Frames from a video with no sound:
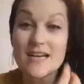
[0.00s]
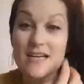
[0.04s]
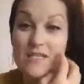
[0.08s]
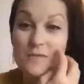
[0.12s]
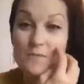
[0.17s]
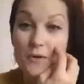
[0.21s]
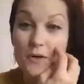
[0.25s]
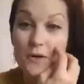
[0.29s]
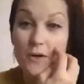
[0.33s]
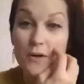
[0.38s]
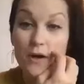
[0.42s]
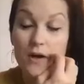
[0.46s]

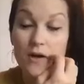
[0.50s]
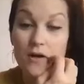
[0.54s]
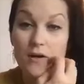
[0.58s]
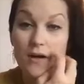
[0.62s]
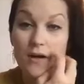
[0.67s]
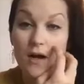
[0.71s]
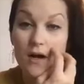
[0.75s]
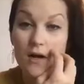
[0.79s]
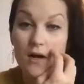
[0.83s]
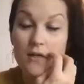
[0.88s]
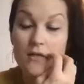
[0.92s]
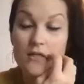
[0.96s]
expert on
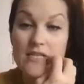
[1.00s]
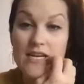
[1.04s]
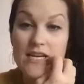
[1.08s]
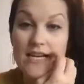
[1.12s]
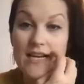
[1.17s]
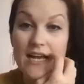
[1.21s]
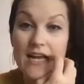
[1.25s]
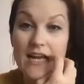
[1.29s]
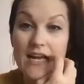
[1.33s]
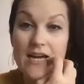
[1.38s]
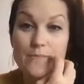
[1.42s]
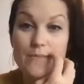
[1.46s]
on
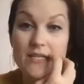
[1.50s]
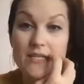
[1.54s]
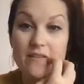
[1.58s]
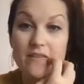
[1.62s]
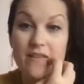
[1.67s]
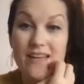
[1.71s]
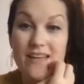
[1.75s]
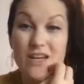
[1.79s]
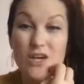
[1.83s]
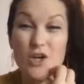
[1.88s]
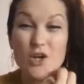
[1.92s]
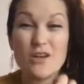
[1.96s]
dating apps and
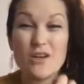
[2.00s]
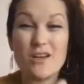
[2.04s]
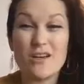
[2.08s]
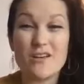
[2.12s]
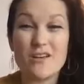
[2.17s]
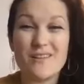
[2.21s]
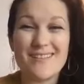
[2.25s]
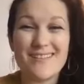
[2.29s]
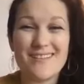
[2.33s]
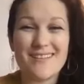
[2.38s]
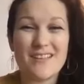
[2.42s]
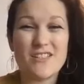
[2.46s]
like
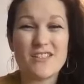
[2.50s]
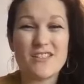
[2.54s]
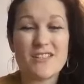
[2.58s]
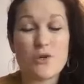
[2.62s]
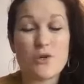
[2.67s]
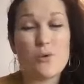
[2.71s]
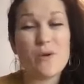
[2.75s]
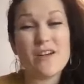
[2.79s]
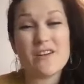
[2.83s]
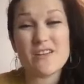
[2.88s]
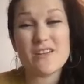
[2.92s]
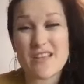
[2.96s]

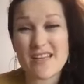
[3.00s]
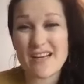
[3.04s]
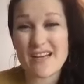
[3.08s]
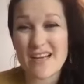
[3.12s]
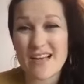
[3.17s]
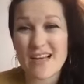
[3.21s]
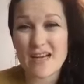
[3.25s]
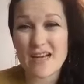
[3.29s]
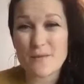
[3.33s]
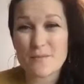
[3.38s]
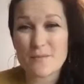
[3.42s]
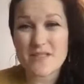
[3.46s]
queer dating
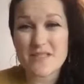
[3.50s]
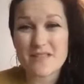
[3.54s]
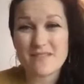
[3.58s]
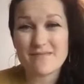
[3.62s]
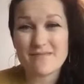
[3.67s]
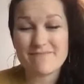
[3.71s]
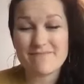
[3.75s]
apps,